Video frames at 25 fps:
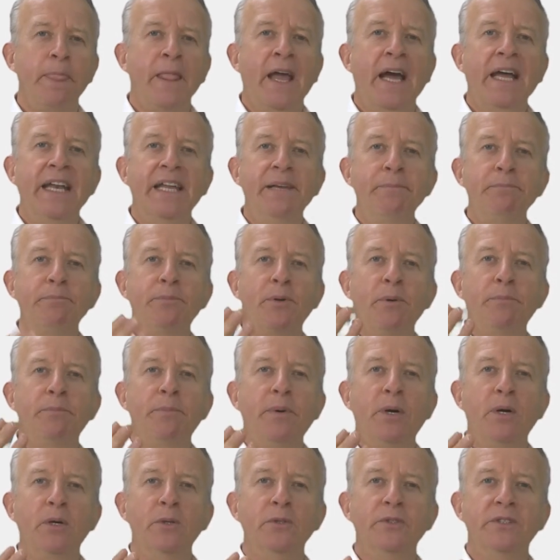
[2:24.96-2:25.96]
and it
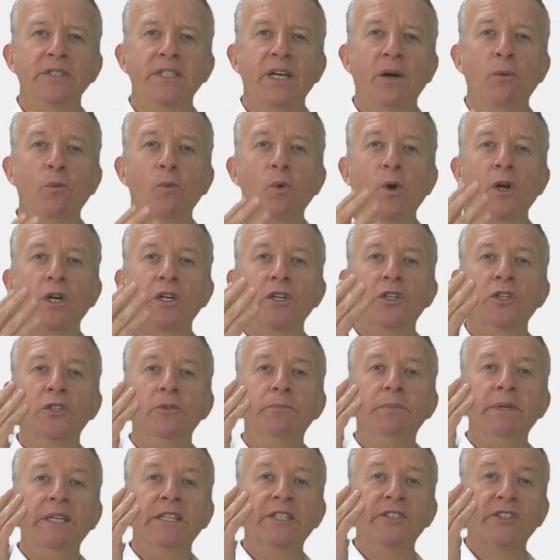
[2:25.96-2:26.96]
proposed that work
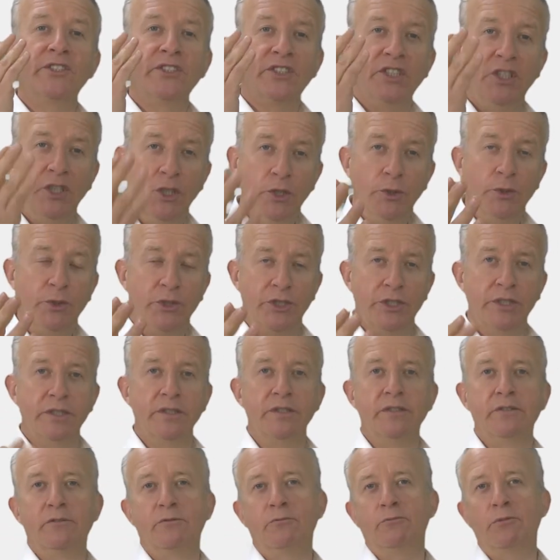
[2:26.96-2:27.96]
could be the
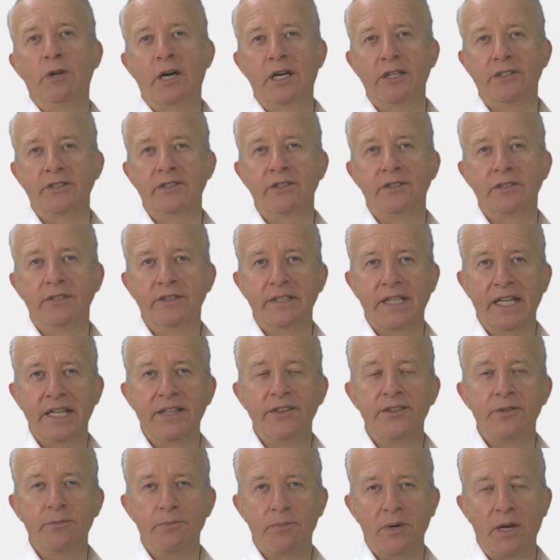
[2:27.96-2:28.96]
solution rather
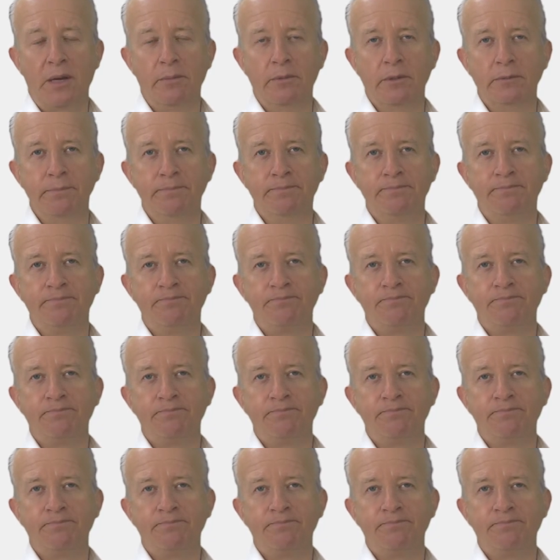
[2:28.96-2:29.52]
than the problem.